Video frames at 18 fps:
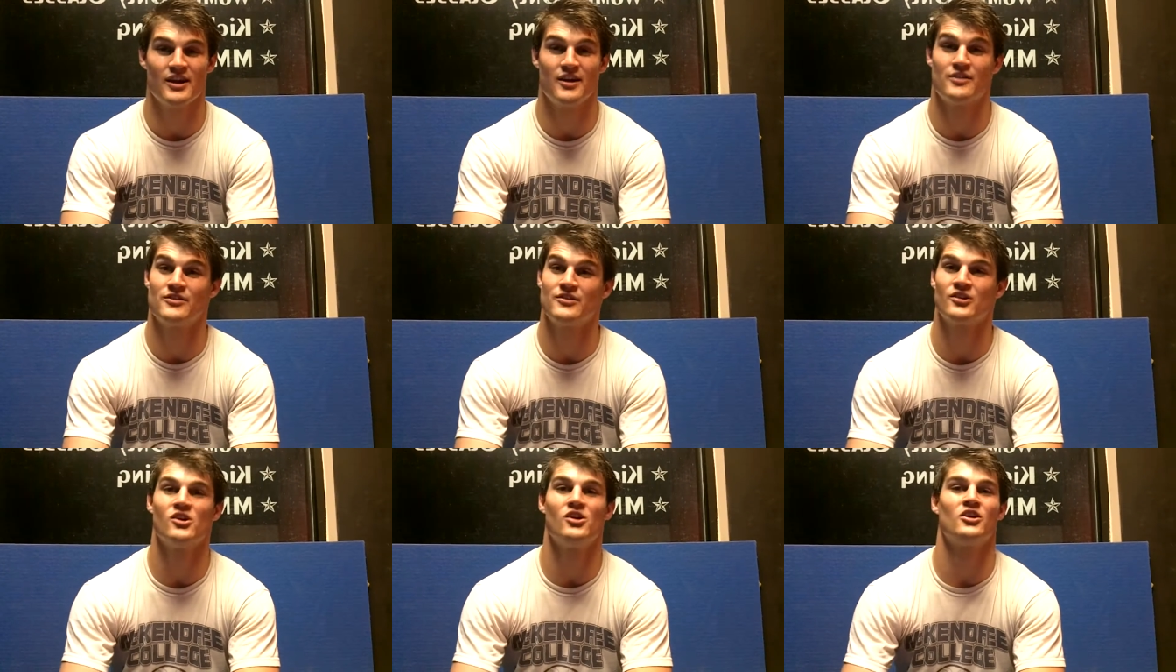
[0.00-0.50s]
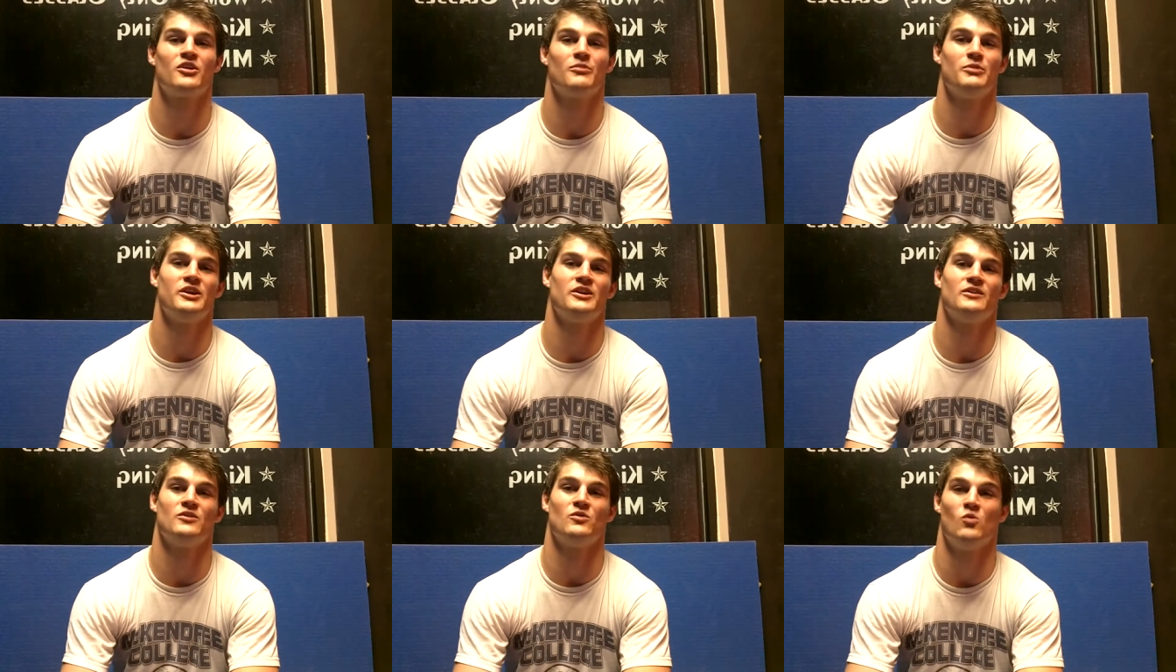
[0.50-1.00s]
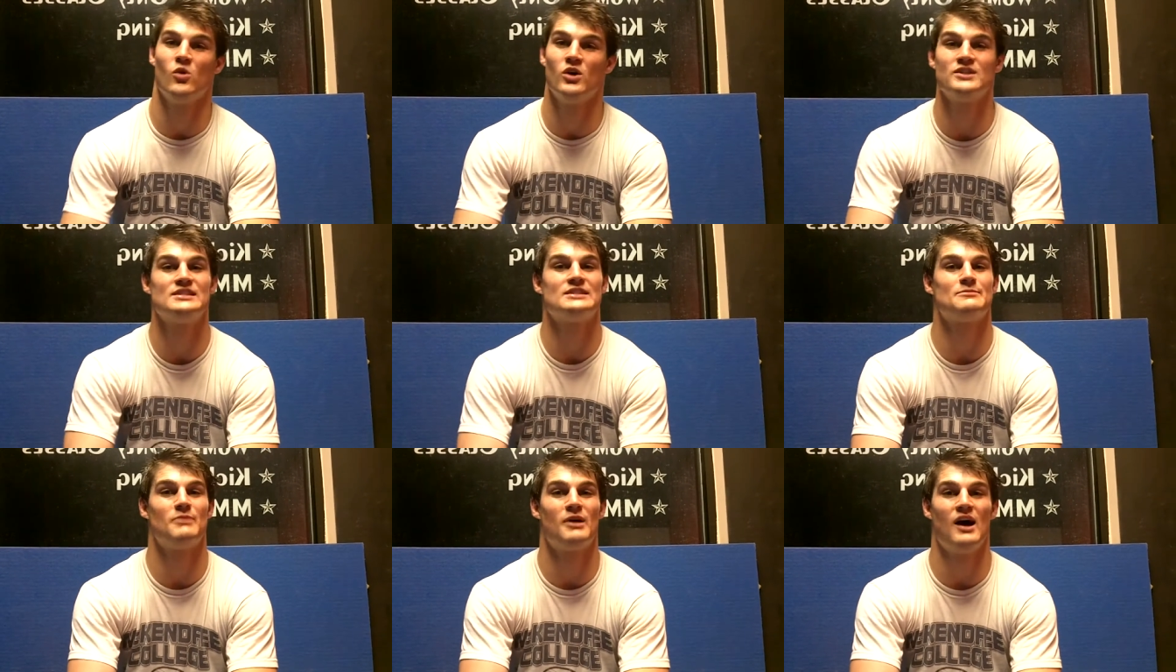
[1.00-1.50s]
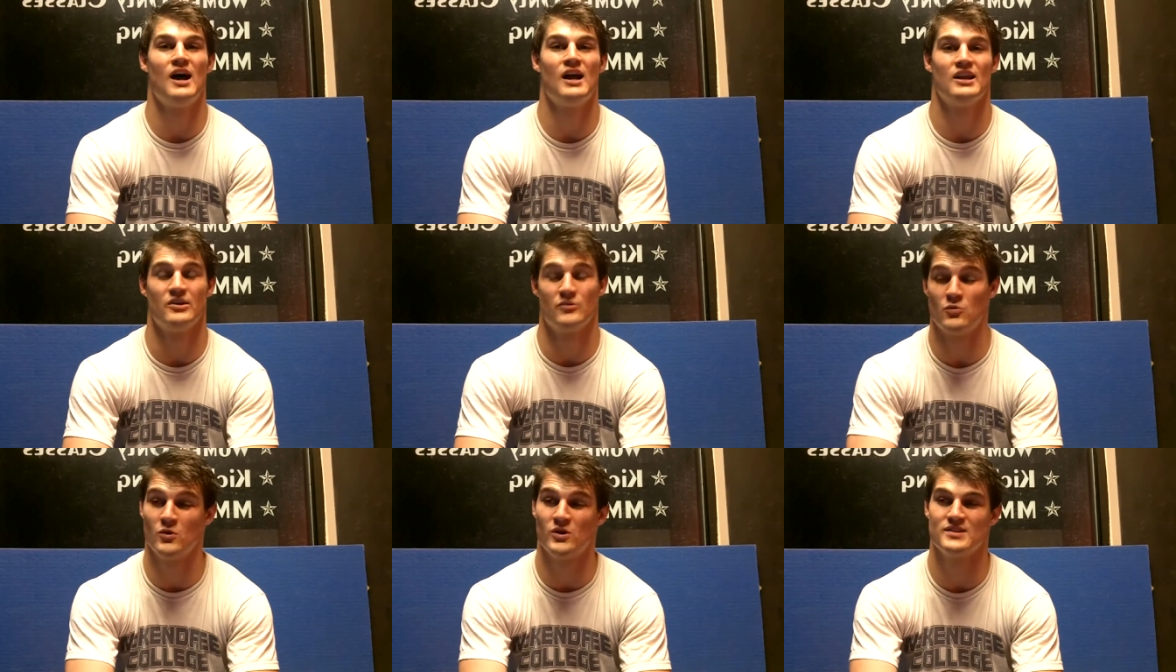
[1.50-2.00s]
and they're all going to be in one spot
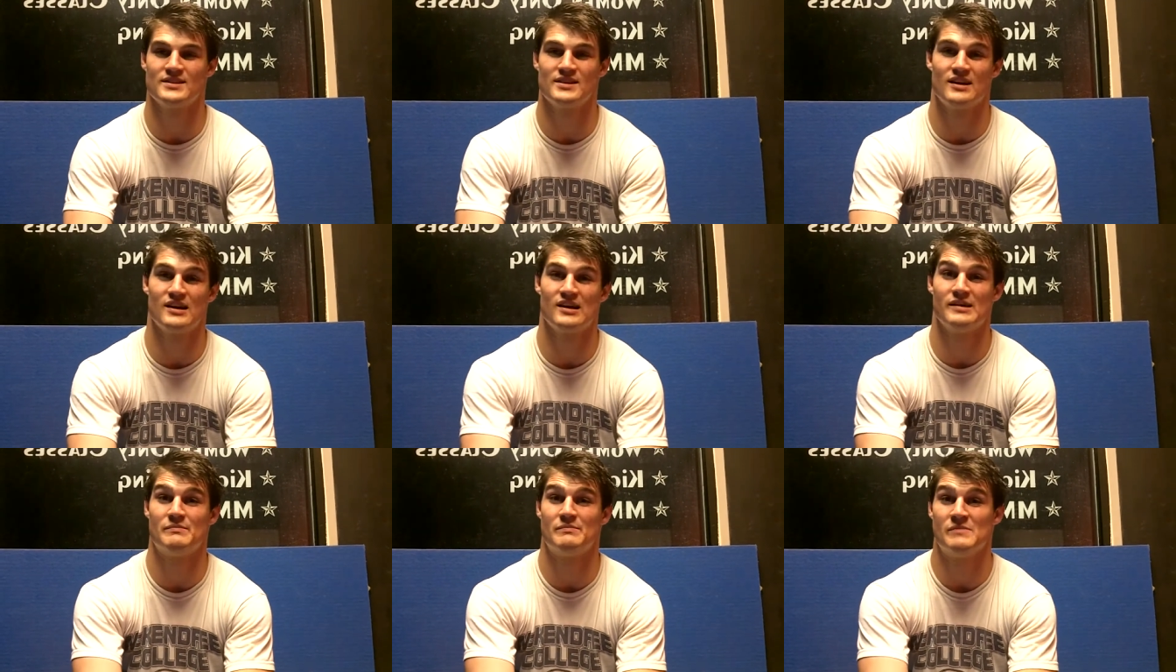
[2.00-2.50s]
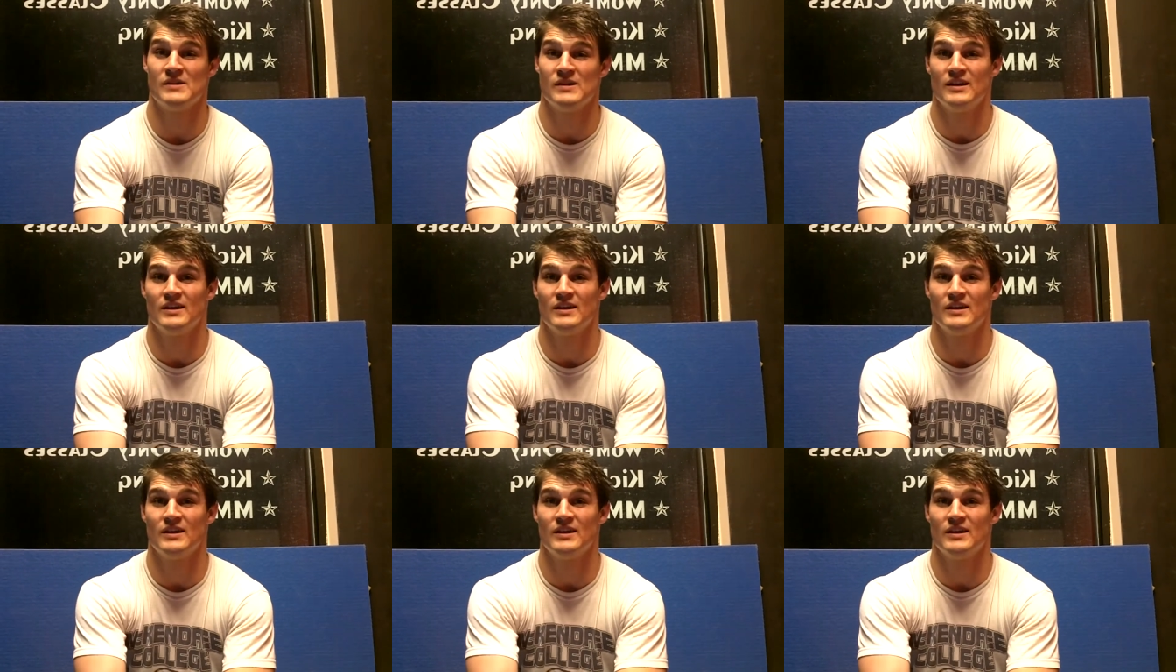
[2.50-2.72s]
at one time,